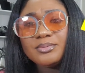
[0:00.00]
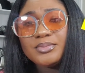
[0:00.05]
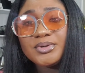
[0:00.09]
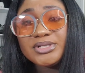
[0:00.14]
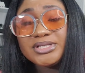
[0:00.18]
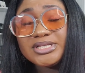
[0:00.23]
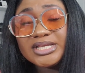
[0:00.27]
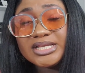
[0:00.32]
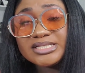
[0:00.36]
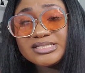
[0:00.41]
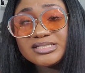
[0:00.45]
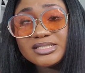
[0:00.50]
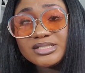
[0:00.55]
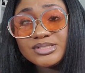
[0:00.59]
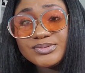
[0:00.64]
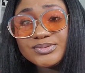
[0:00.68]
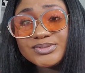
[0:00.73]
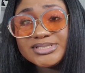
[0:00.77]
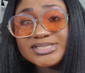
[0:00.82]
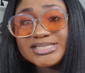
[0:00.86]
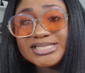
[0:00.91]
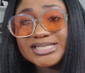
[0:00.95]
But yes,
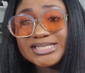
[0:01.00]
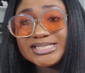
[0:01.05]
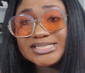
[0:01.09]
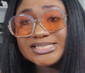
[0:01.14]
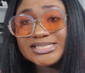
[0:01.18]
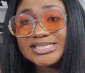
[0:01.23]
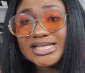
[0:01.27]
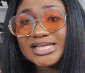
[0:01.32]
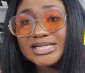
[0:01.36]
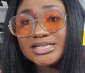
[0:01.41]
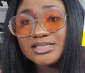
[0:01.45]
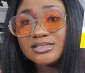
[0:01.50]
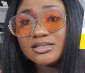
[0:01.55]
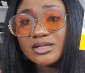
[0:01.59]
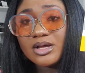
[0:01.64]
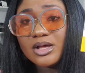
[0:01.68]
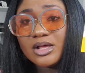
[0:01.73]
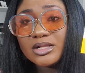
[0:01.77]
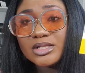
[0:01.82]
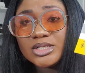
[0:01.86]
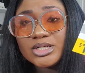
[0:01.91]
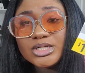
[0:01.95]
this was
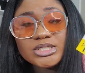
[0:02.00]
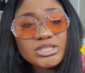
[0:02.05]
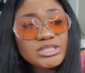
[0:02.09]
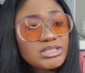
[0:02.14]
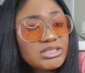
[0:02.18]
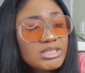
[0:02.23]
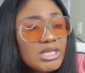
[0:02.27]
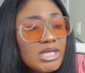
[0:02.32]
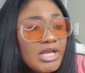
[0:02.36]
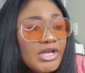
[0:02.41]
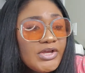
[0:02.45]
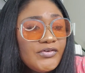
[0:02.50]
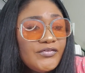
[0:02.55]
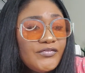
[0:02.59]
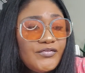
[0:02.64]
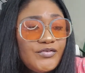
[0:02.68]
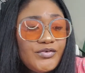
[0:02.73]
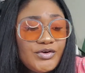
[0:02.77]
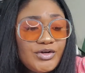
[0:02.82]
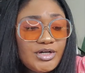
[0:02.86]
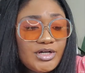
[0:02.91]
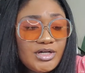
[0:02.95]
$16
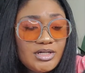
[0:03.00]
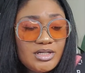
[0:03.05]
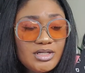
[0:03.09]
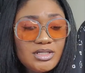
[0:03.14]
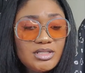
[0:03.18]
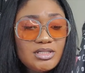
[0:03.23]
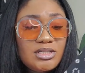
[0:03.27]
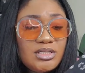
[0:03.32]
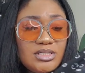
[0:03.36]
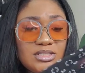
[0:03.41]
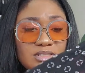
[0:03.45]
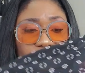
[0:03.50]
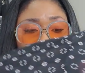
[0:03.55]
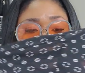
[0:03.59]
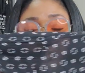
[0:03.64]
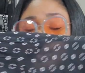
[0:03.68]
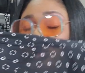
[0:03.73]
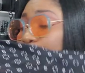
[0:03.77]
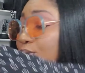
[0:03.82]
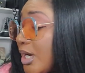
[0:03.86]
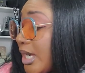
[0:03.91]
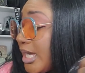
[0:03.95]
for this
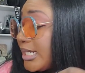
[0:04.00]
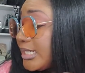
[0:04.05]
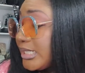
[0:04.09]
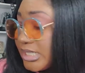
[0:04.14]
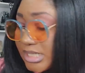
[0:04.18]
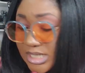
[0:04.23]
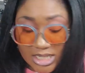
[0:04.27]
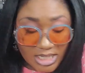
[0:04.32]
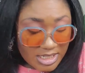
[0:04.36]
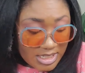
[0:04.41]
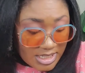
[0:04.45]
one.